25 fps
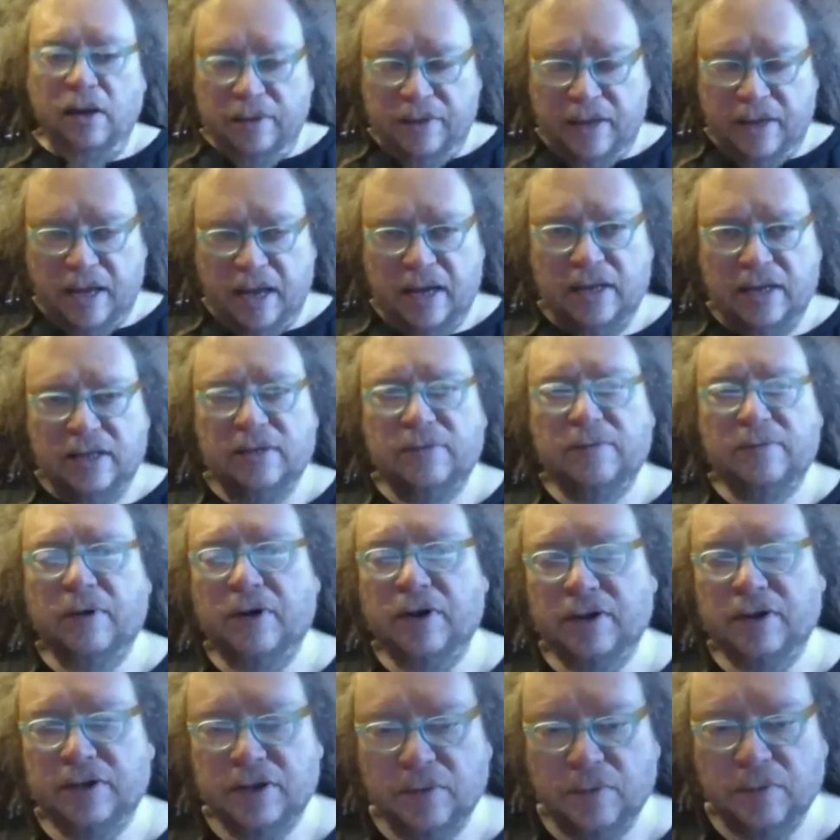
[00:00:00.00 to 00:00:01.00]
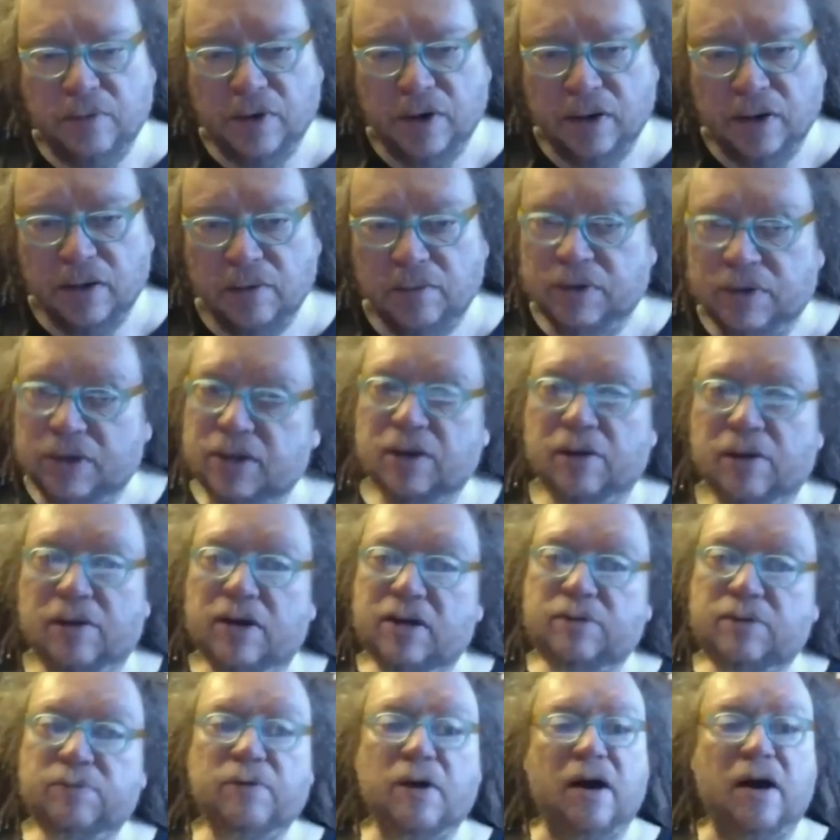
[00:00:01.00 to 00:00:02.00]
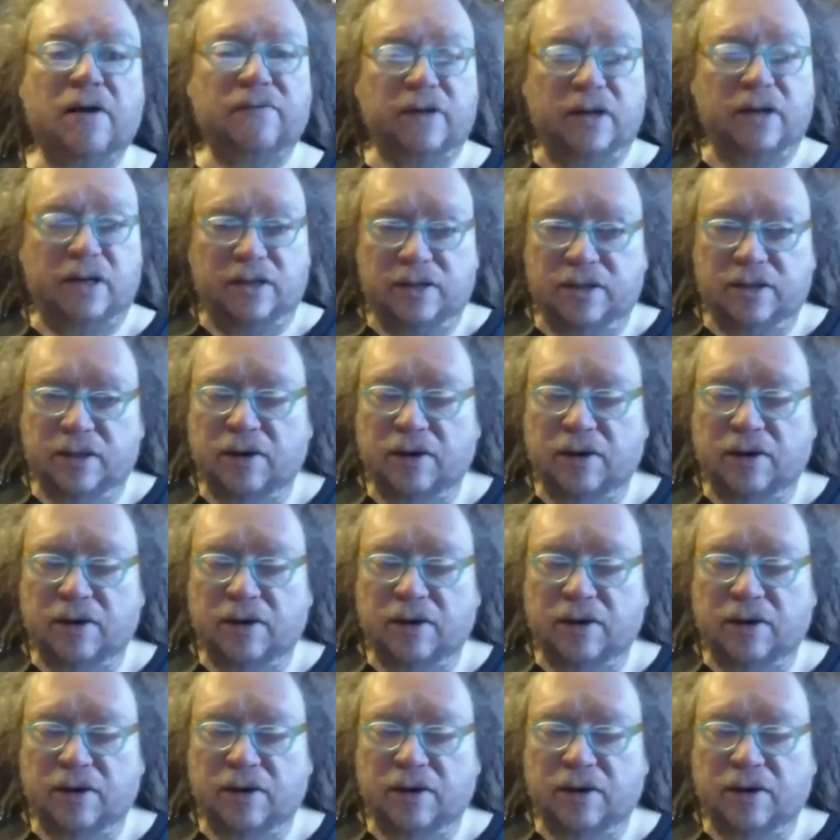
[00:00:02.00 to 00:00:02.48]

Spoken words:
They experience a world in which there is provenance.